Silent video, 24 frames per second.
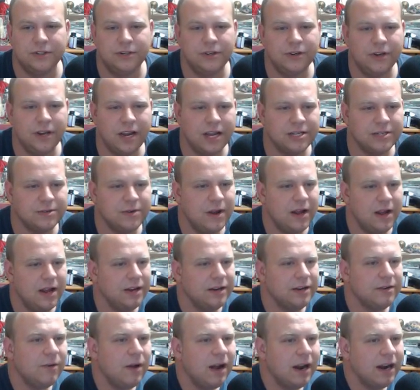You guys
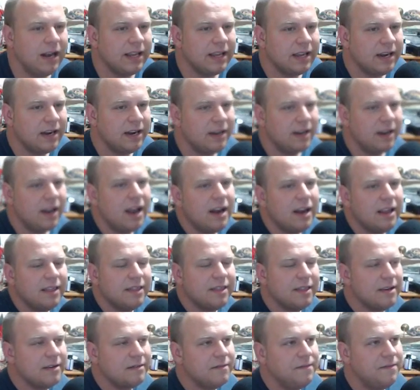want to get into
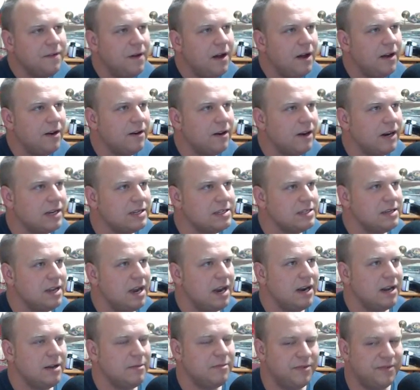anything fun or
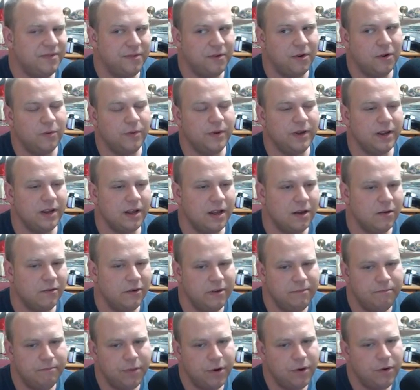exciting before we
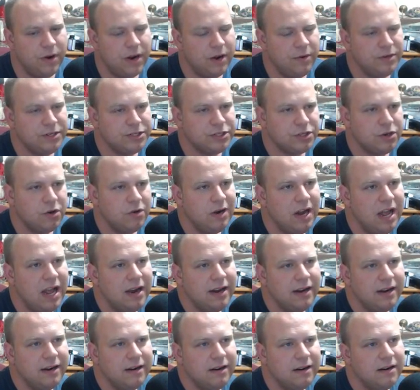scoot
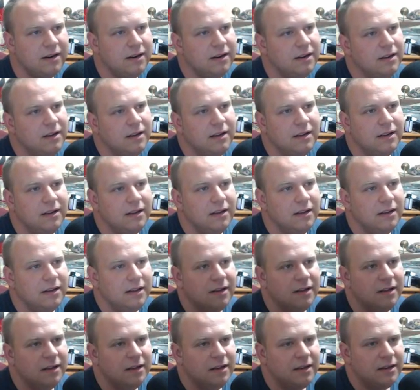out of here?
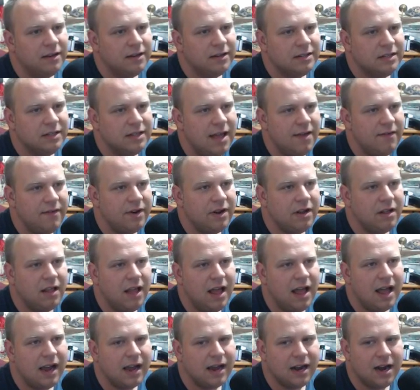It's 11
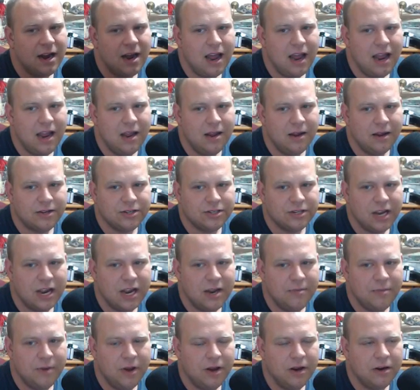o'clock, and I
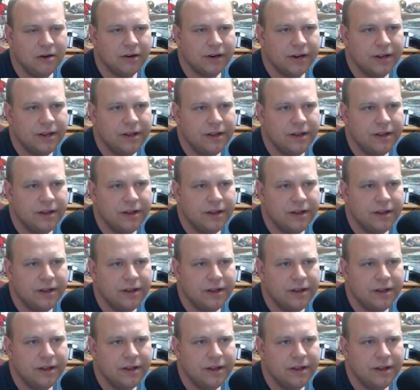am hungry.